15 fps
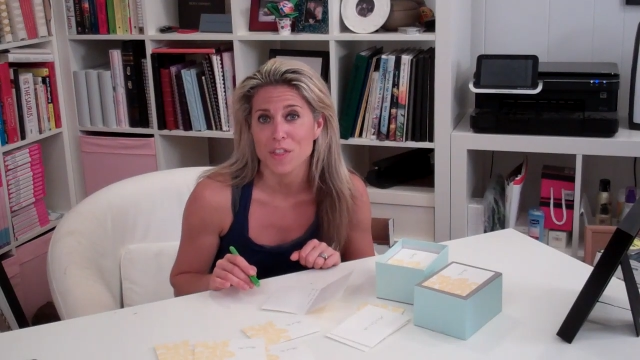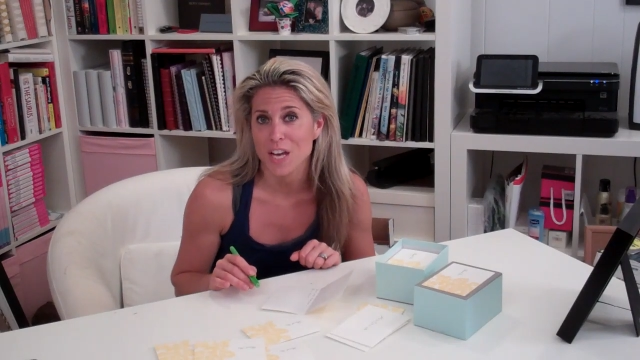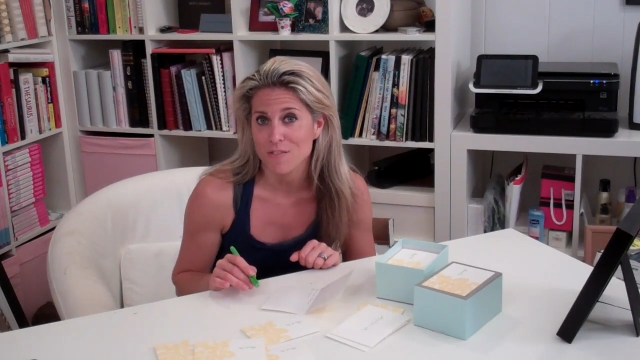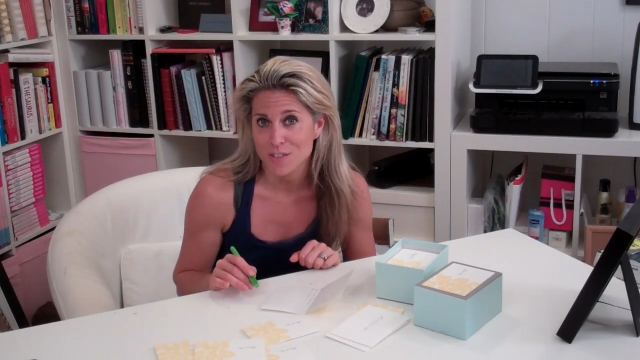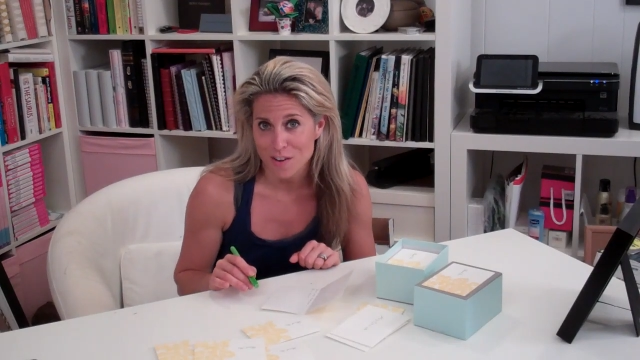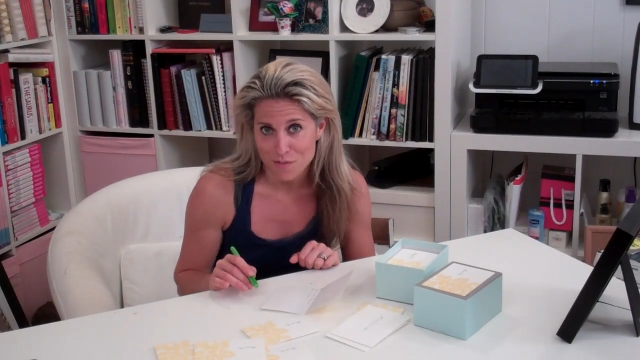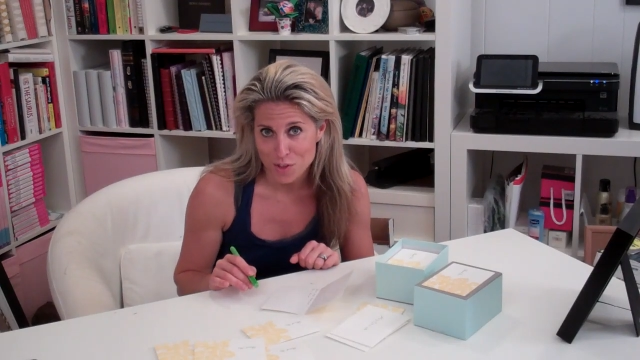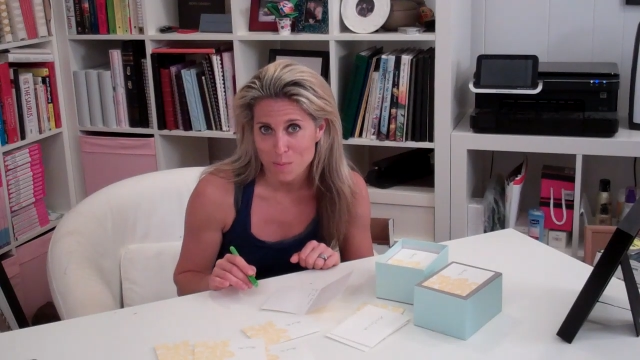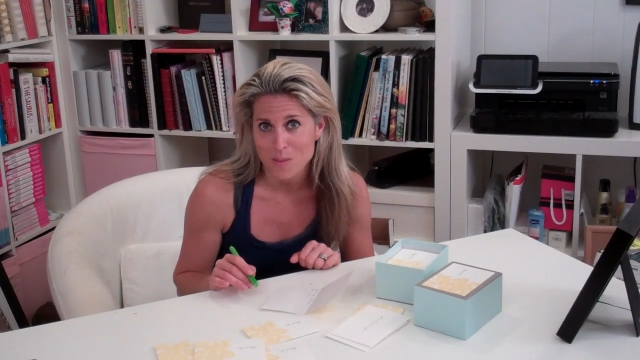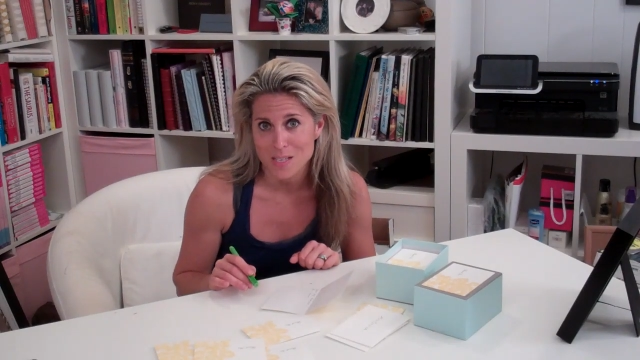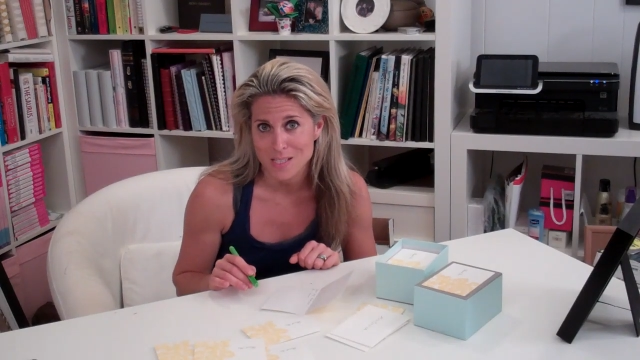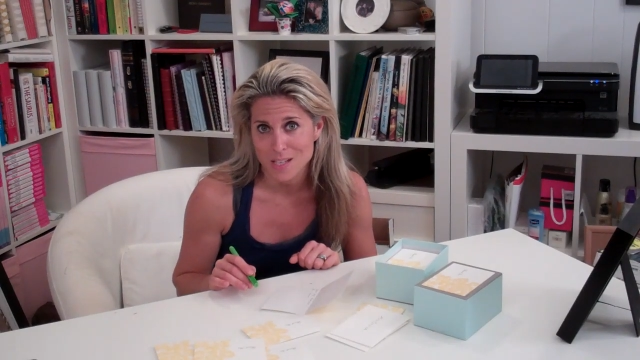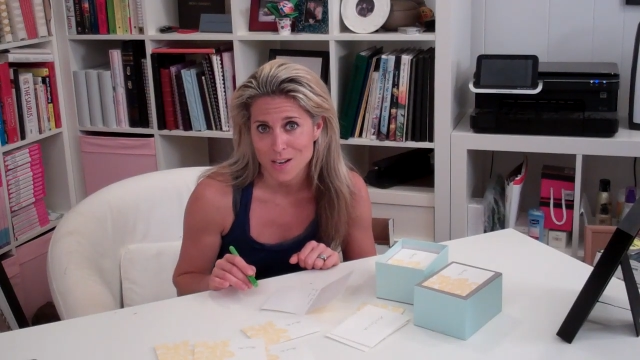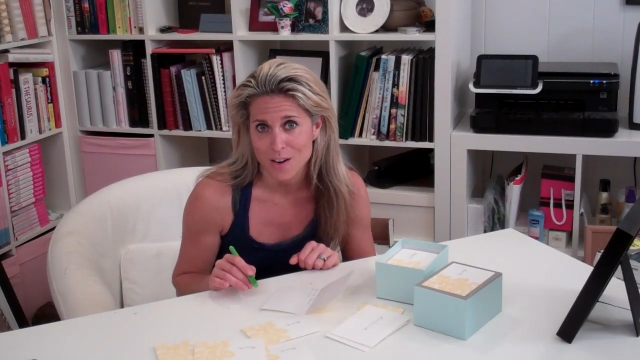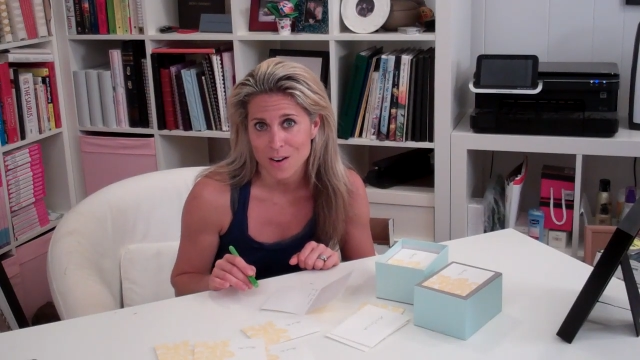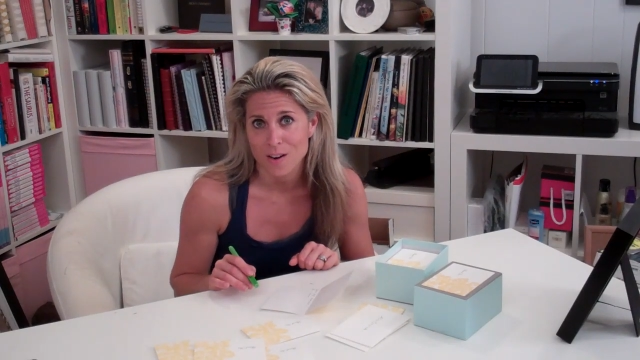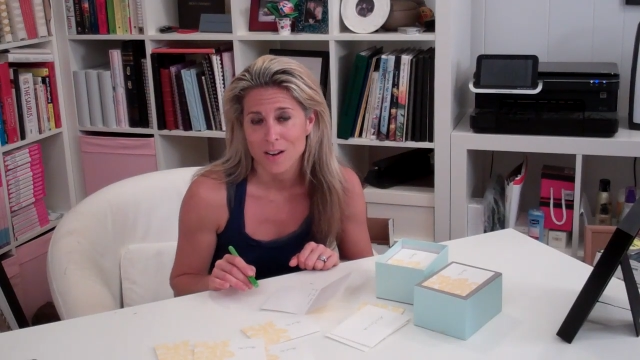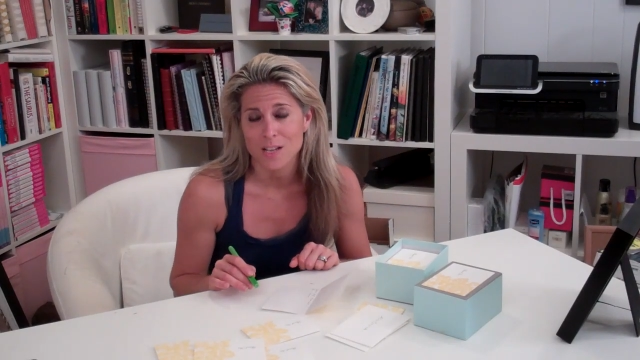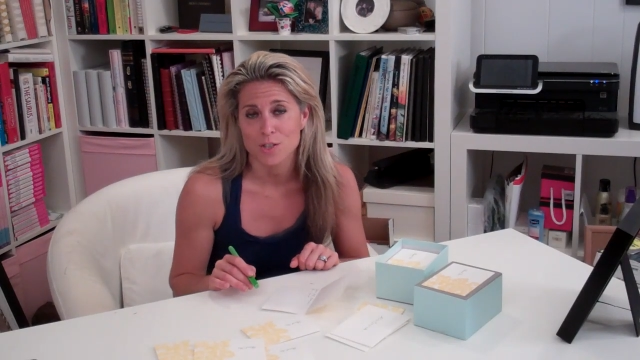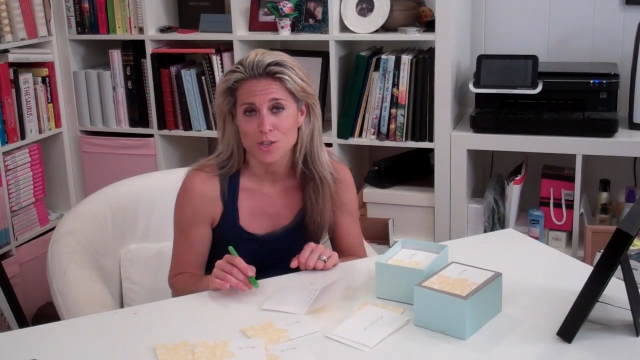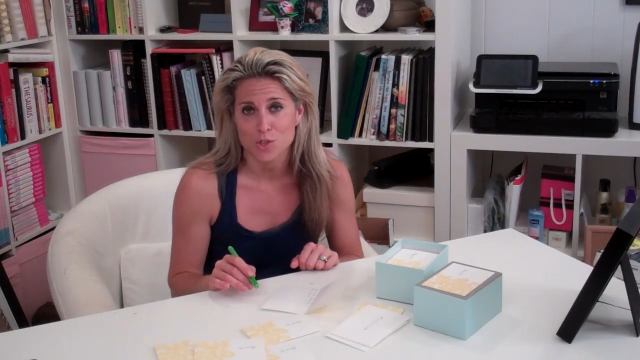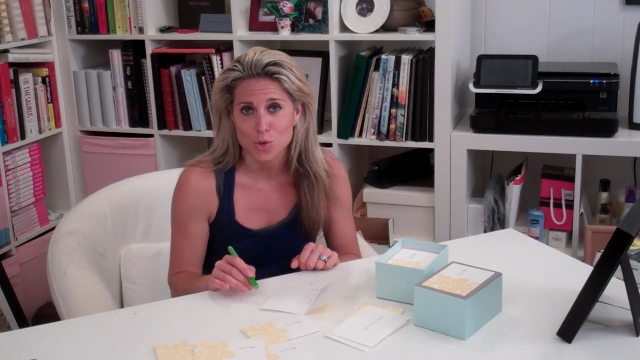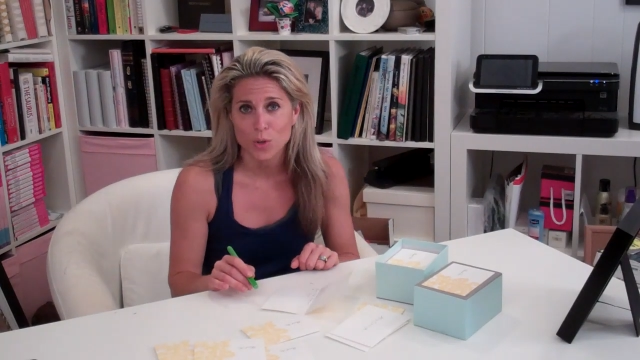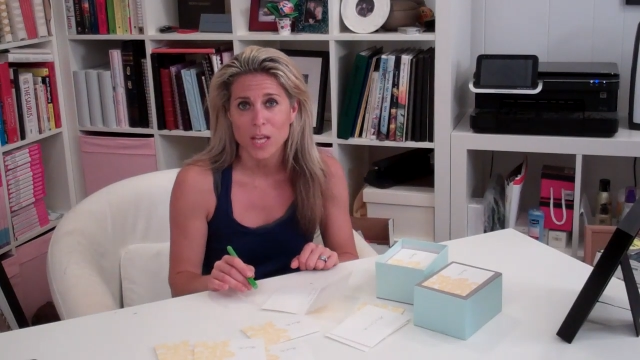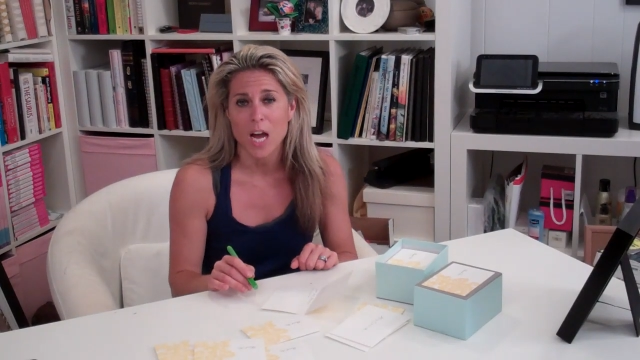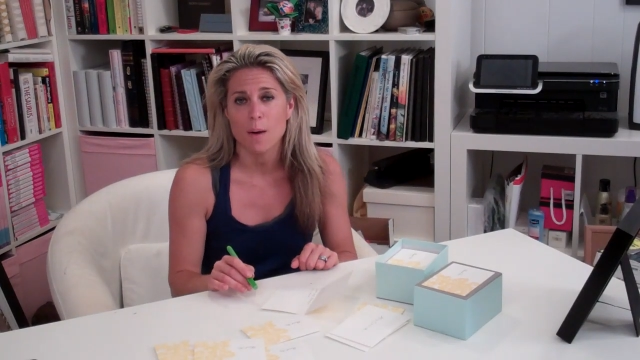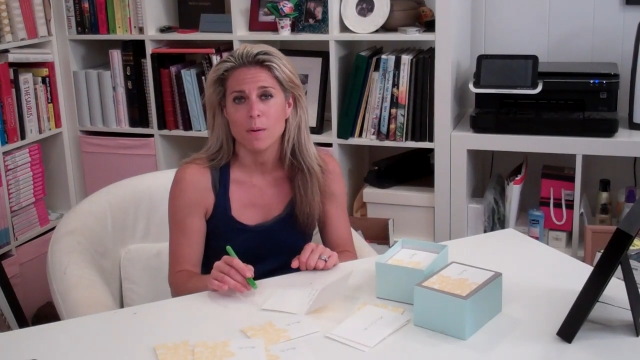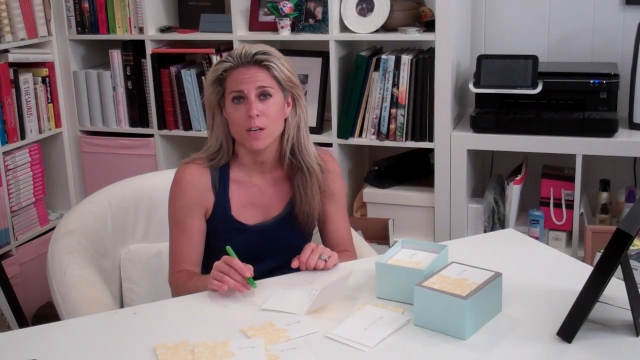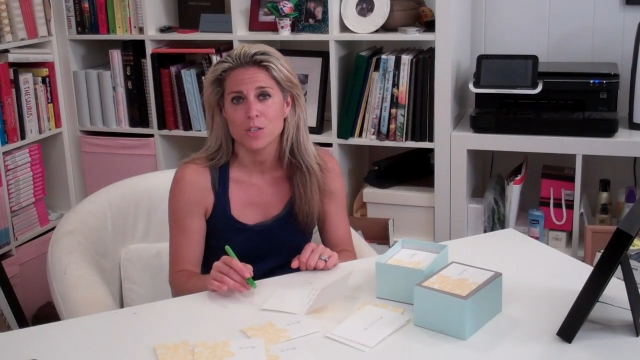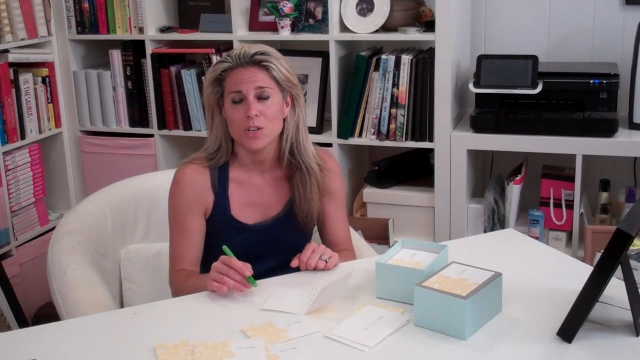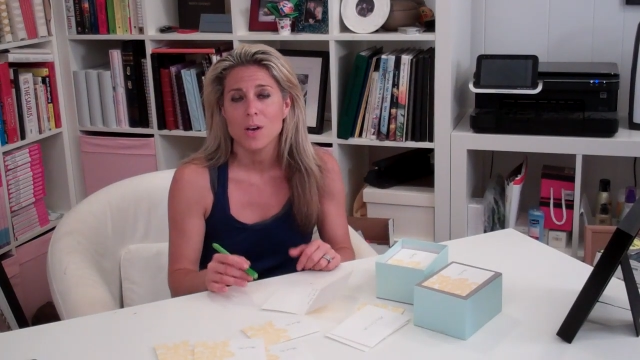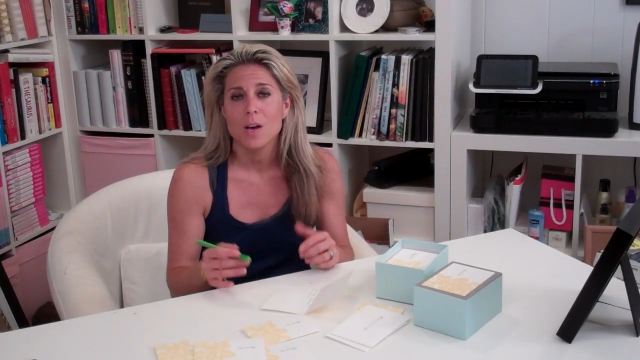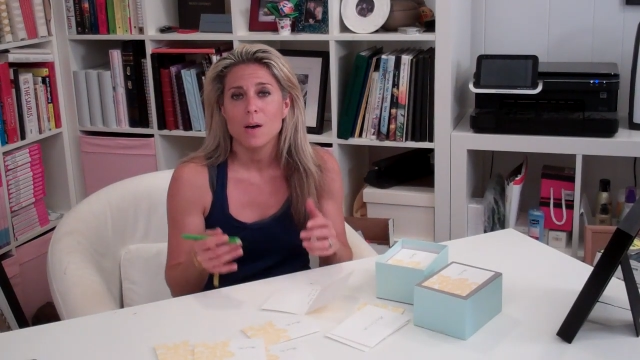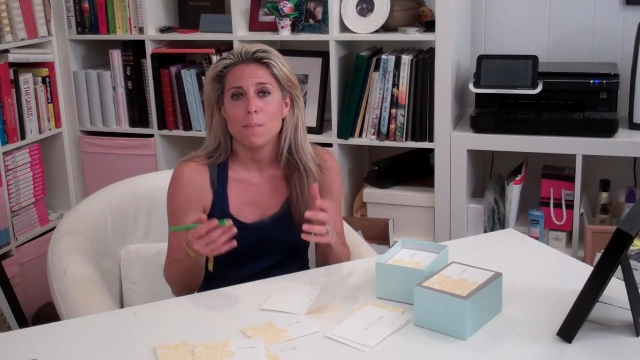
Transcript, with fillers: they have done for them this year and just truly how much